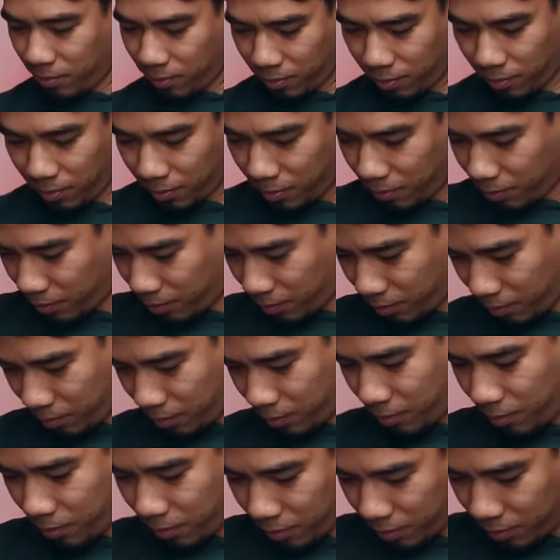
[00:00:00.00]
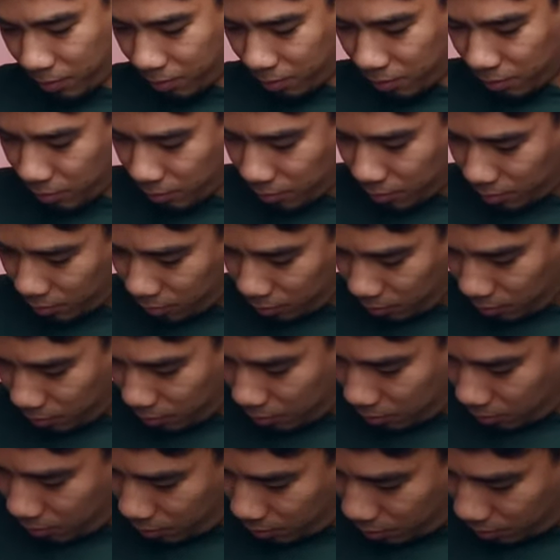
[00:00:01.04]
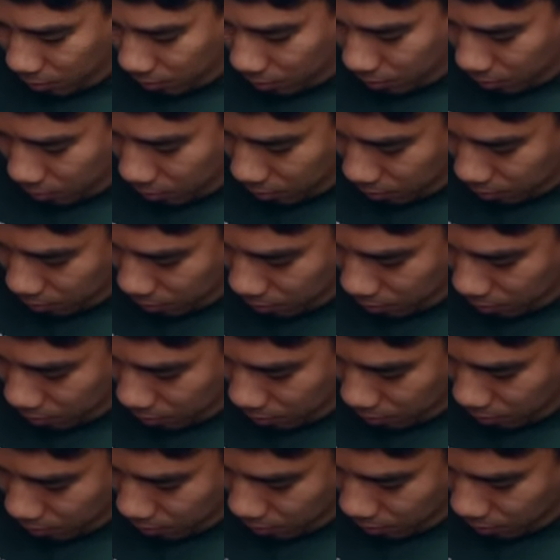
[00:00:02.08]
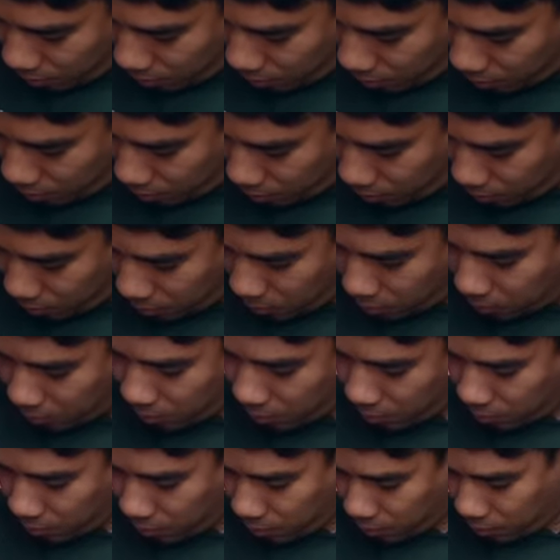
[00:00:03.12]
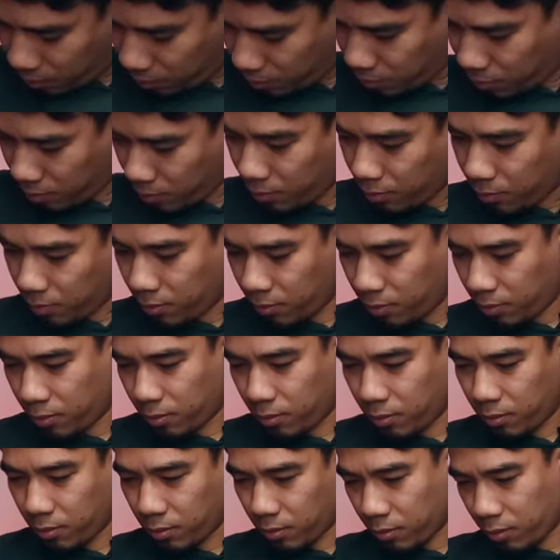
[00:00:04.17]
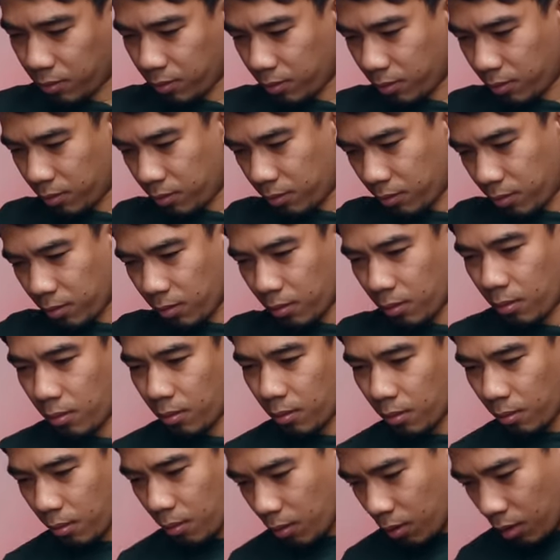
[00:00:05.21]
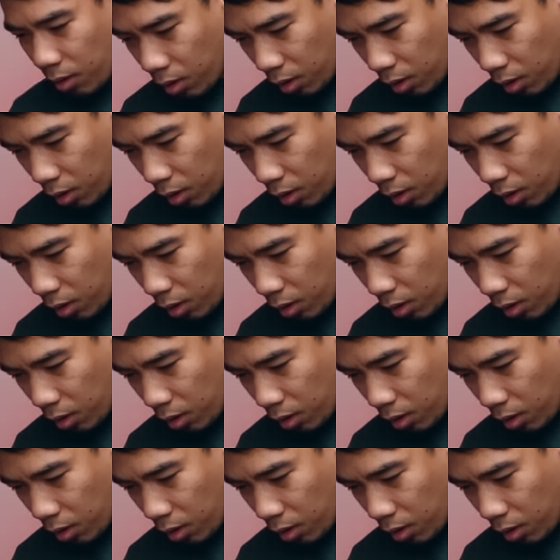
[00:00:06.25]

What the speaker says: Nothing is said.